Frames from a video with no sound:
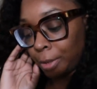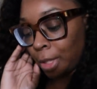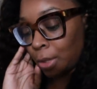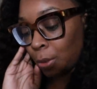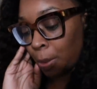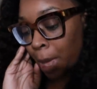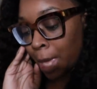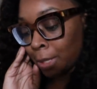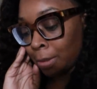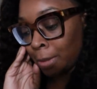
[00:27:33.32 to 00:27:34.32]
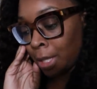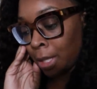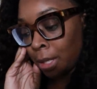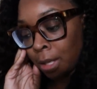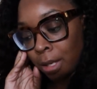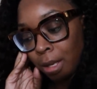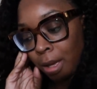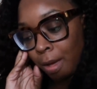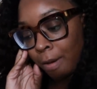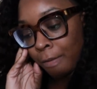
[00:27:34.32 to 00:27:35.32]
This reminds me
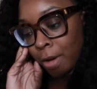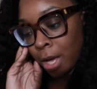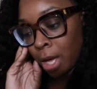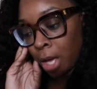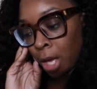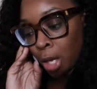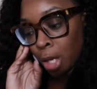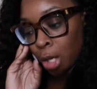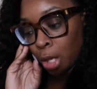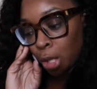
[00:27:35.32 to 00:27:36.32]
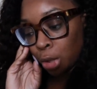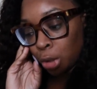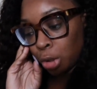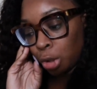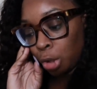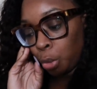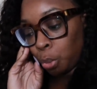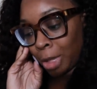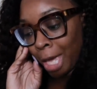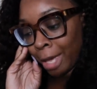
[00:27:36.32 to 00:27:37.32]
of
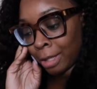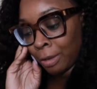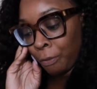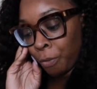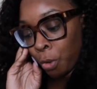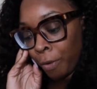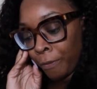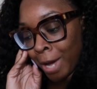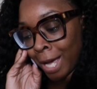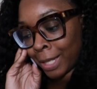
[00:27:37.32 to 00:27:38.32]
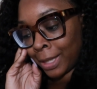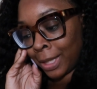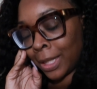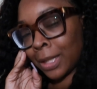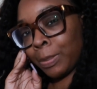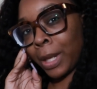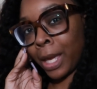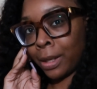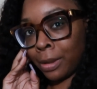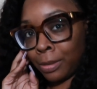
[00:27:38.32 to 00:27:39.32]
2004, 5, 6
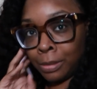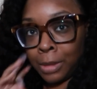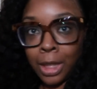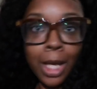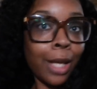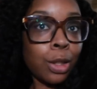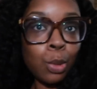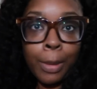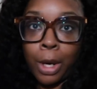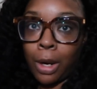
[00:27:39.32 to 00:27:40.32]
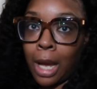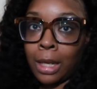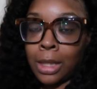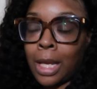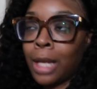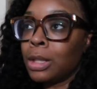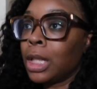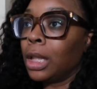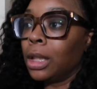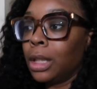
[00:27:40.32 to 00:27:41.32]
platinum. This how I used to wear my hair all the time. I used
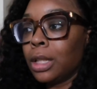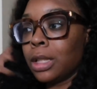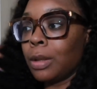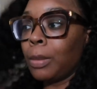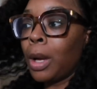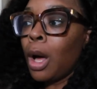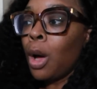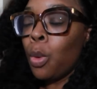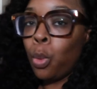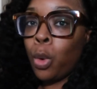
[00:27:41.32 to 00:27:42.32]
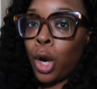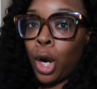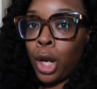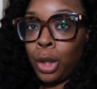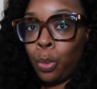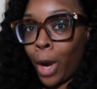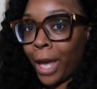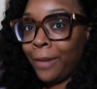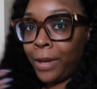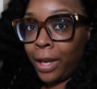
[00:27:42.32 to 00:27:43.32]
to love some curly,
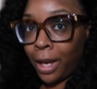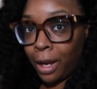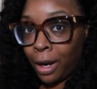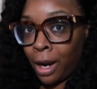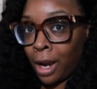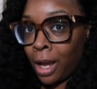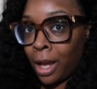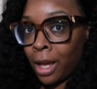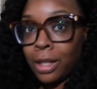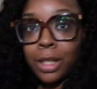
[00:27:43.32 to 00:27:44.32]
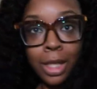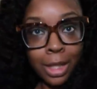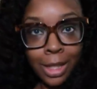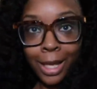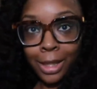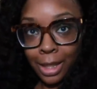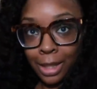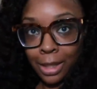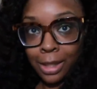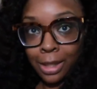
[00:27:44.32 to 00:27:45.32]
wavy hair just like
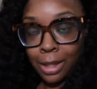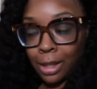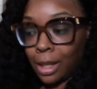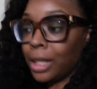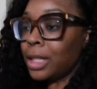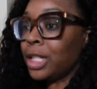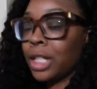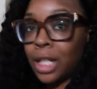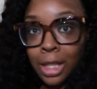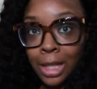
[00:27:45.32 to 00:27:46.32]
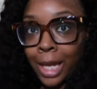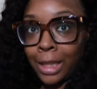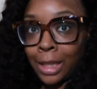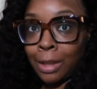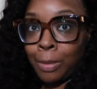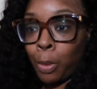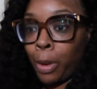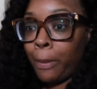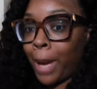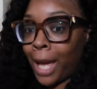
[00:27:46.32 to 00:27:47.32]
this. Just like this, but
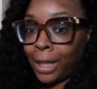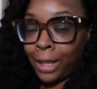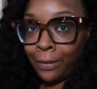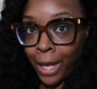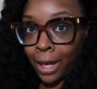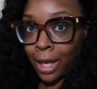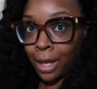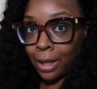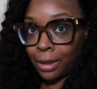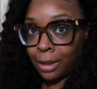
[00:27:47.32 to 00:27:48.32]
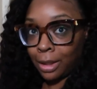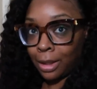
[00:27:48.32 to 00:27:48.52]
with my leave out out.